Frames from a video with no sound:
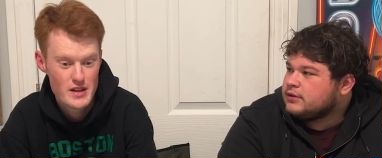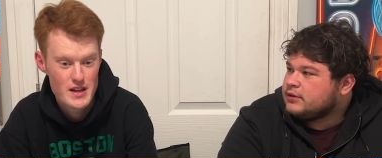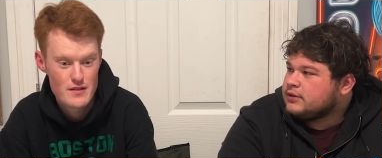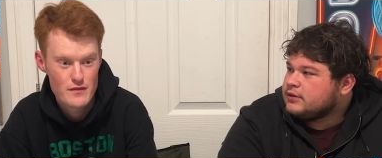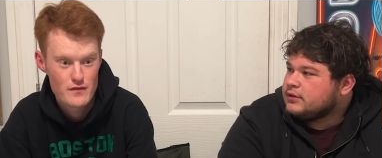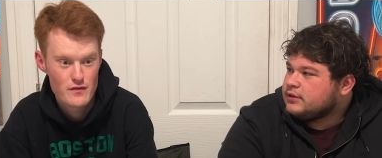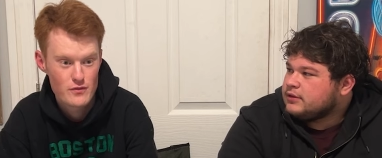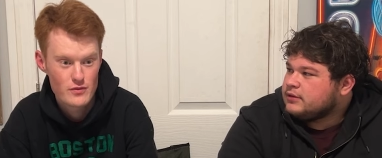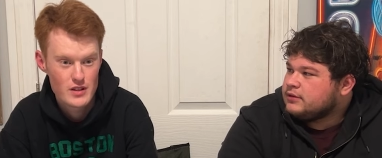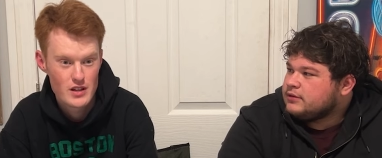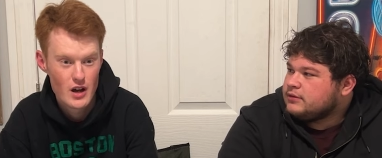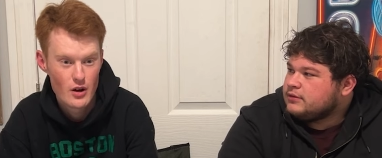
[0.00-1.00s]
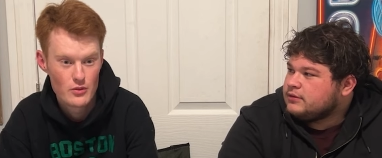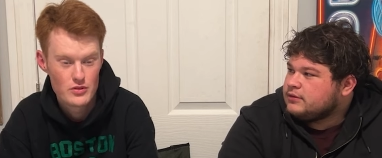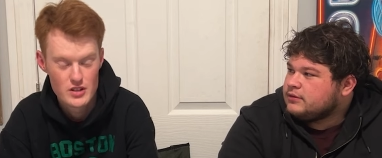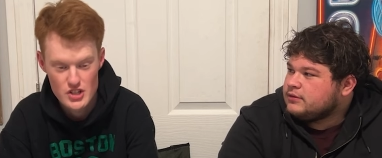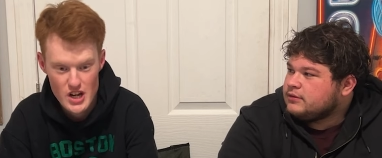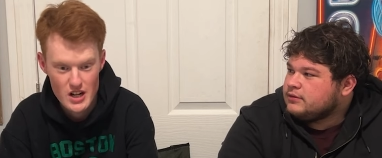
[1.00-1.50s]
Speaker 1: if, you know,
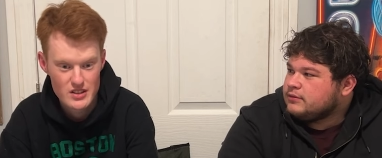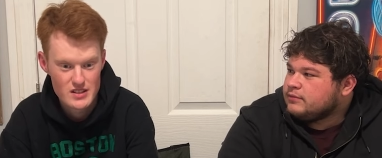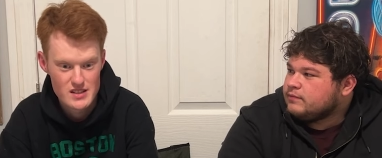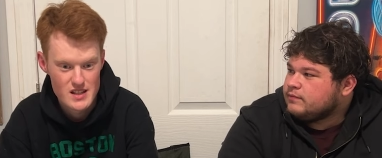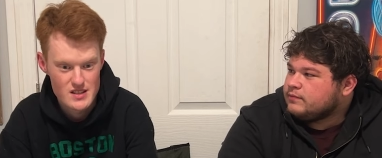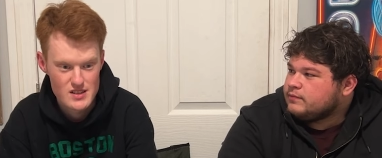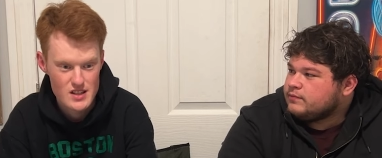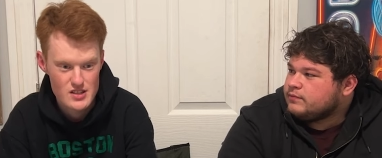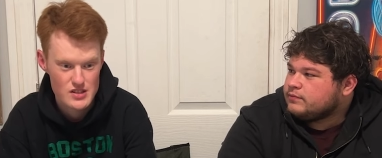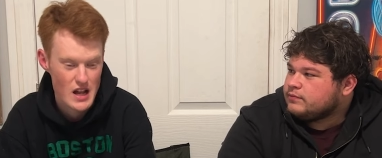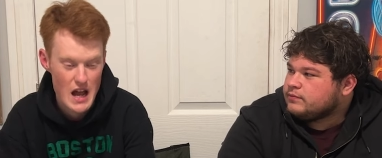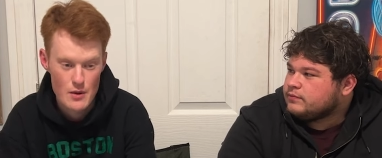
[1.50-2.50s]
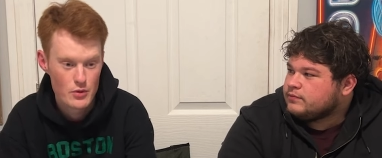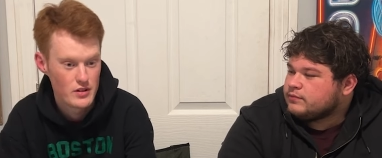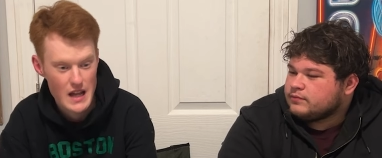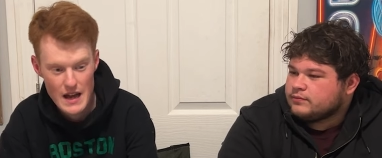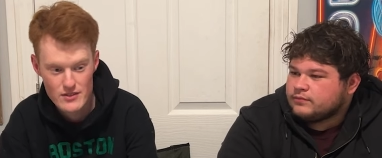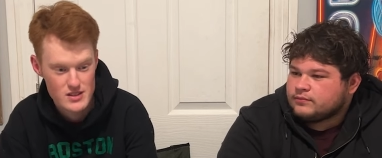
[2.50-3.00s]
the channel didn't exist, I
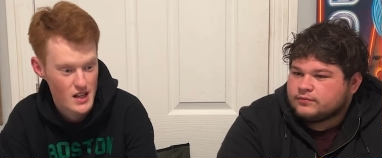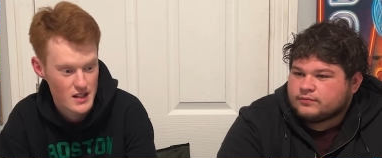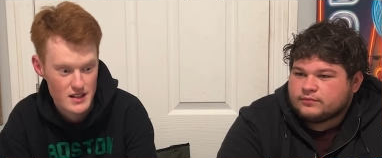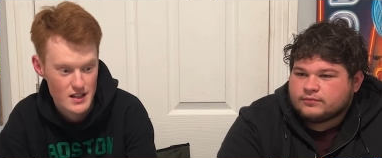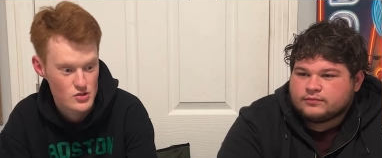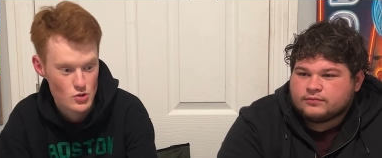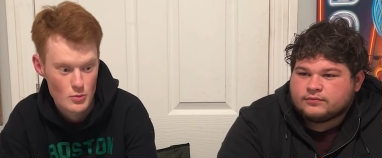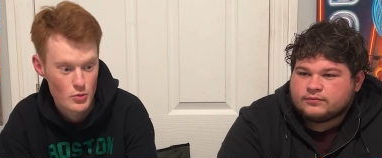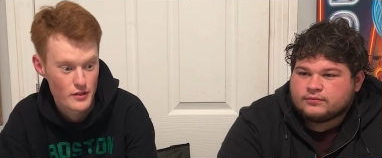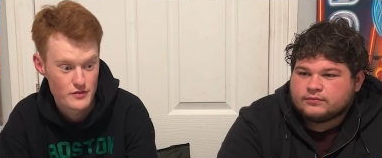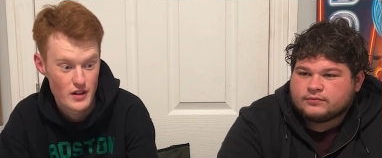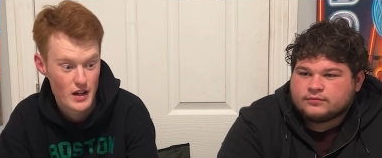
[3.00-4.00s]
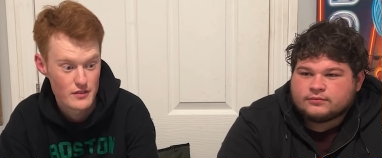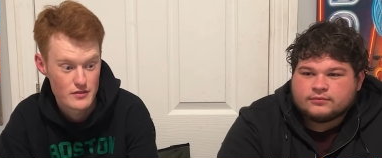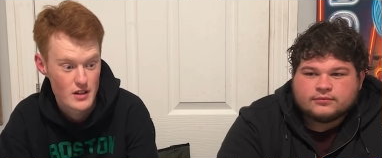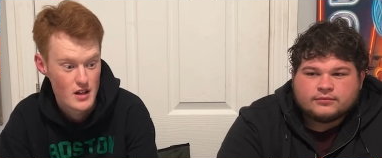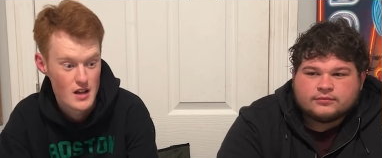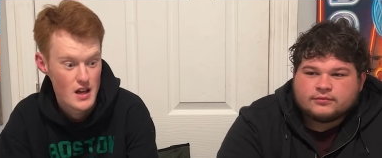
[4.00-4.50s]
wouldn't have a Titan X 12.5.
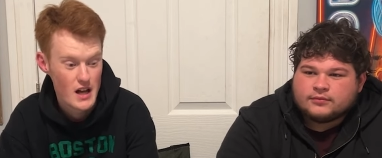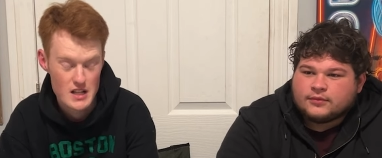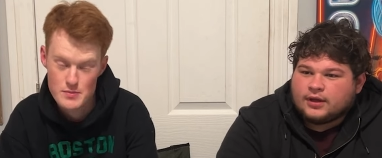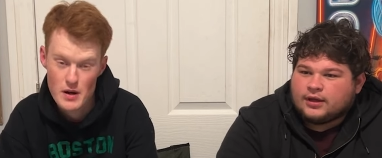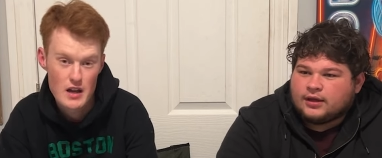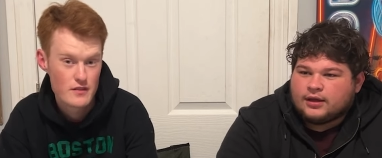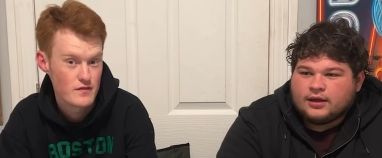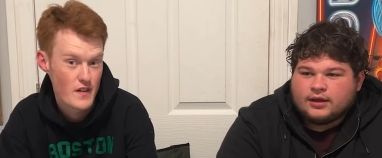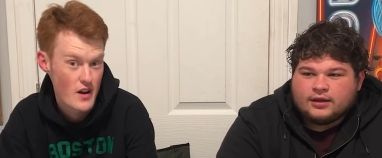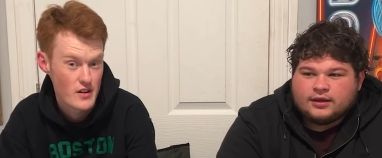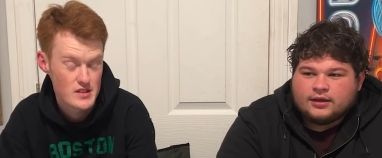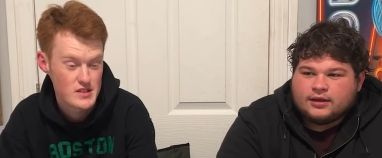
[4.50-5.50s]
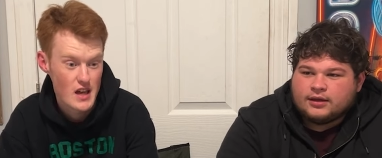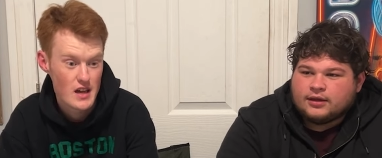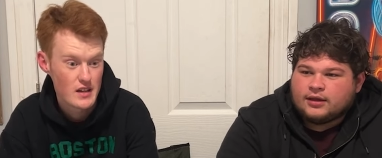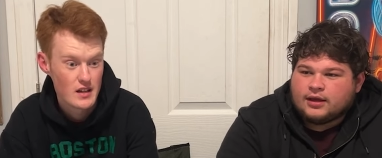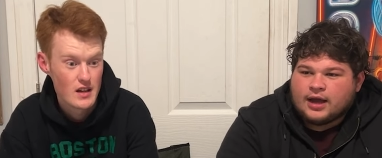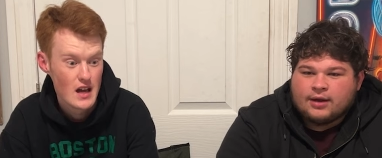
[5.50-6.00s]
That's probably fair to
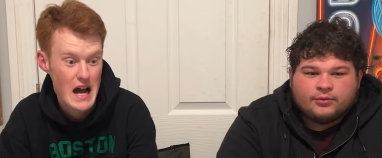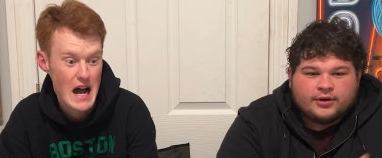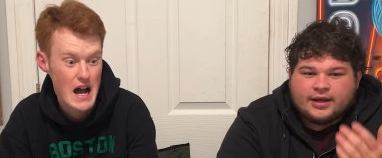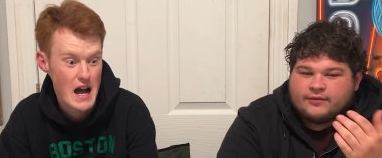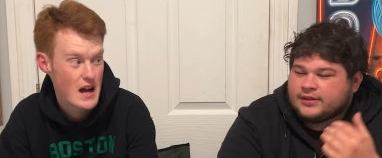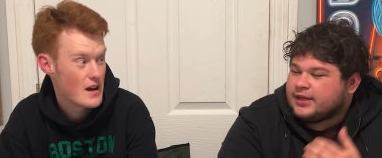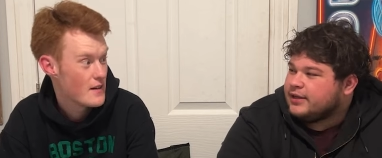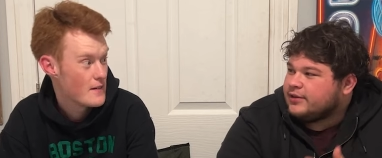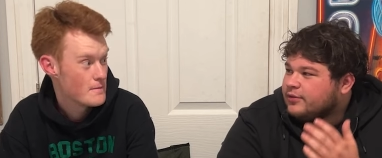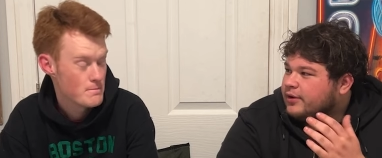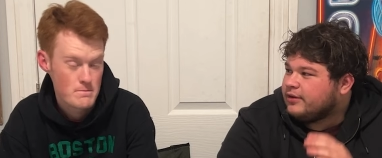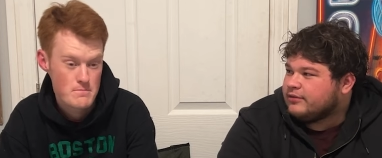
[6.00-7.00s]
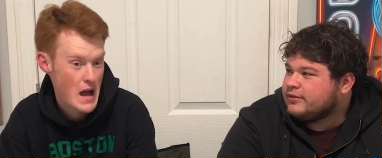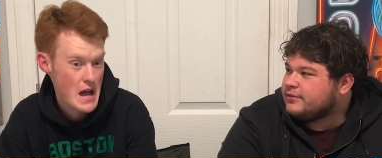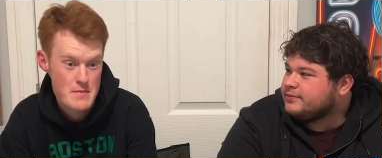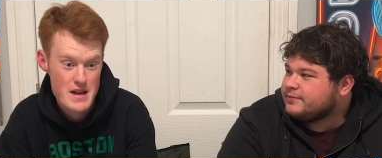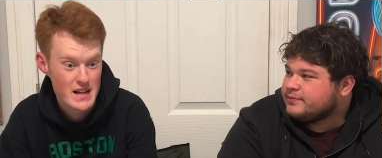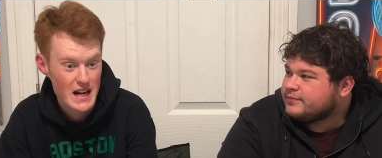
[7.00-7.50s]
say.
Speaker 2: I wouldn't have a Titan 12.
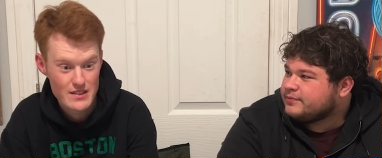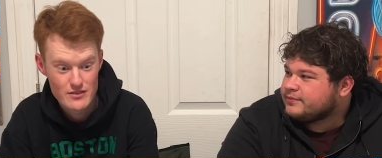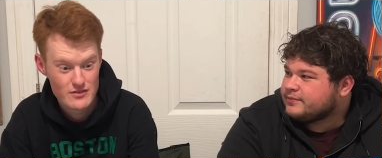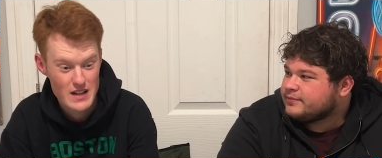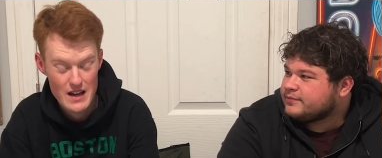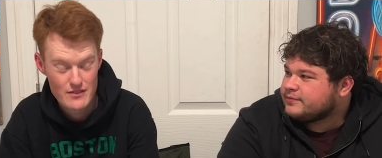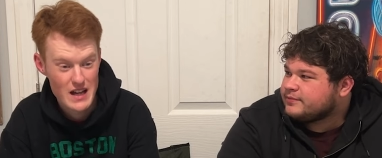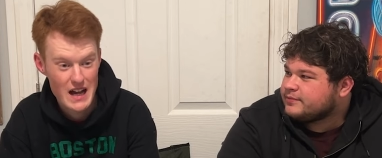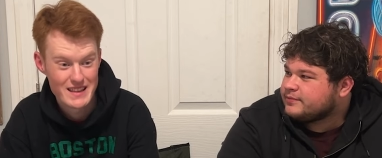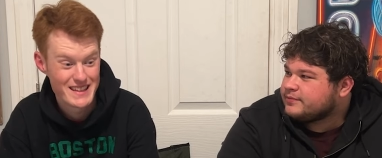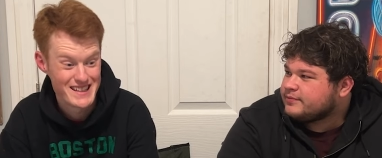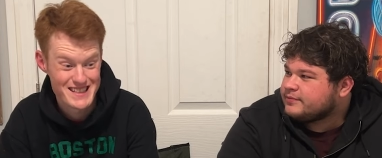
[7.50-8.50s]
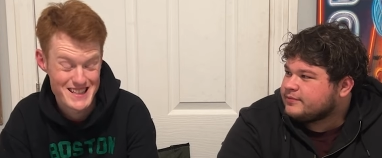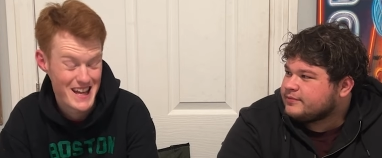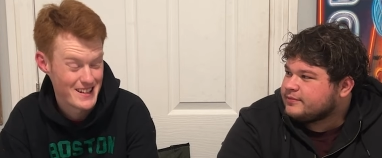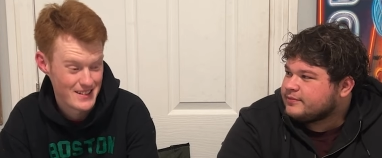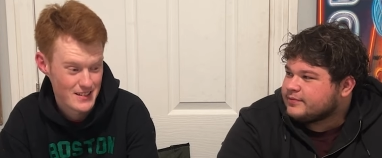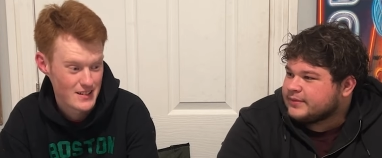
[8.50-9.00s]
I
Speaker 1: may not even have gotten the
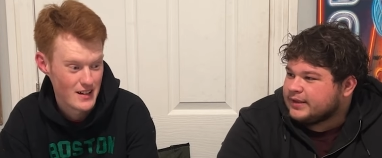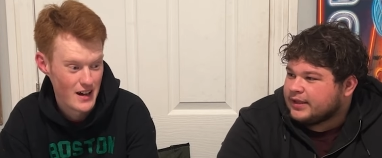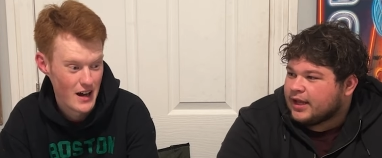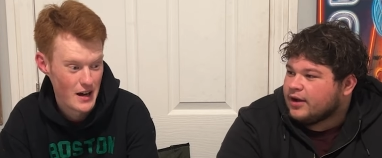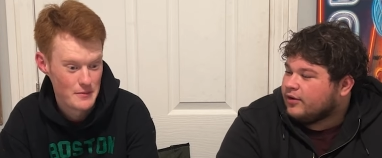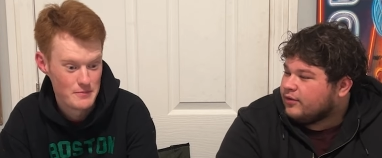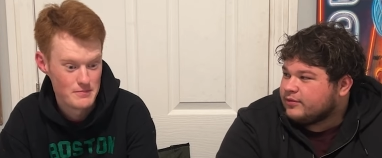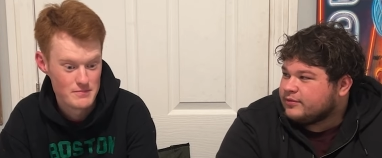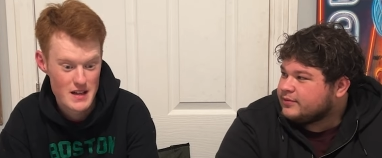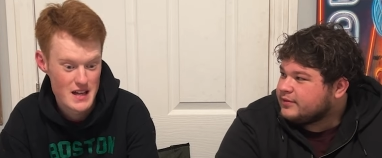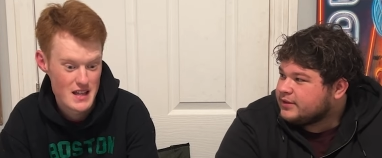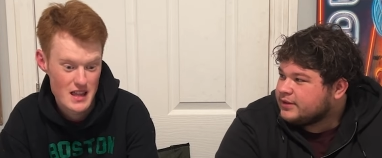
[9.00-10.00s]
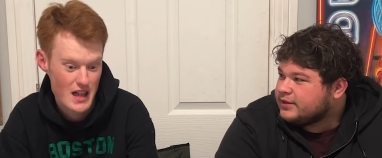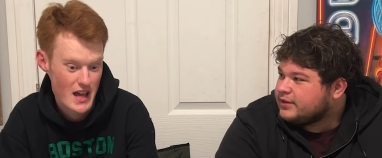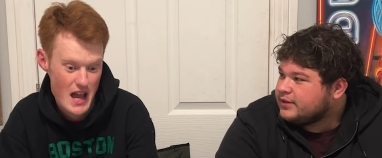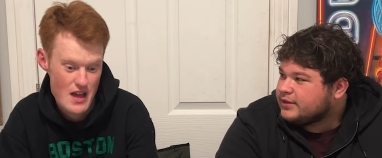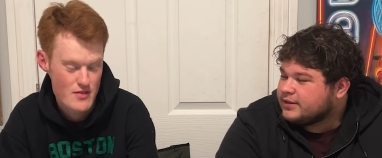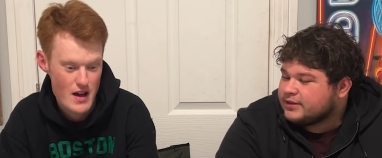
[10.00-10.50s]
Ascend. No. Um, it, like
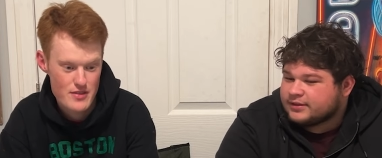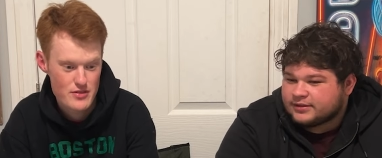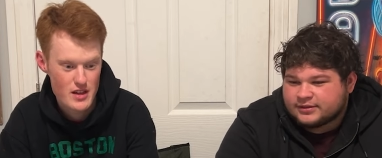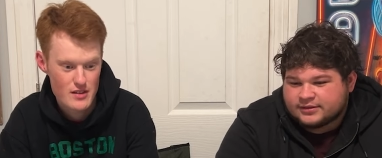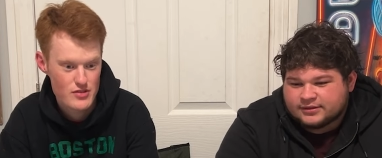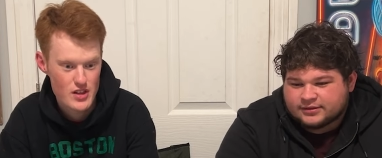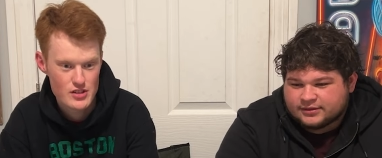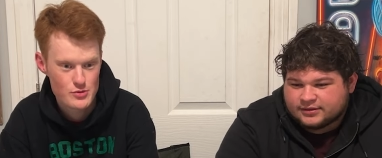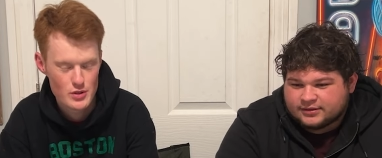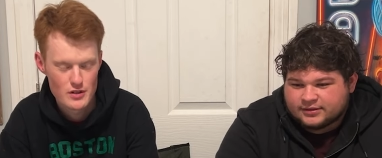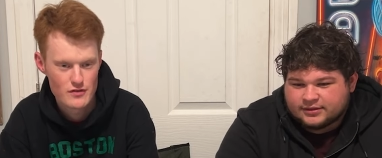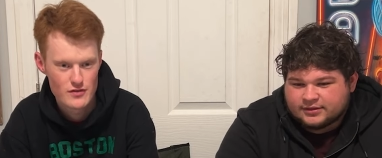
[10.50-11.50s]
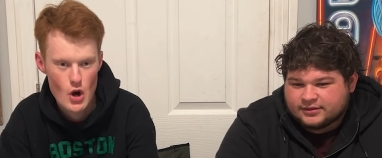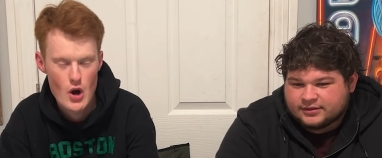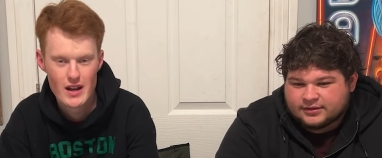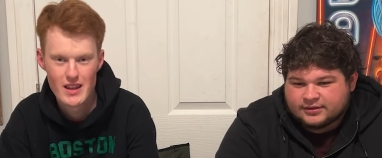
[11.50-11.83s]
I, I think things would have gone a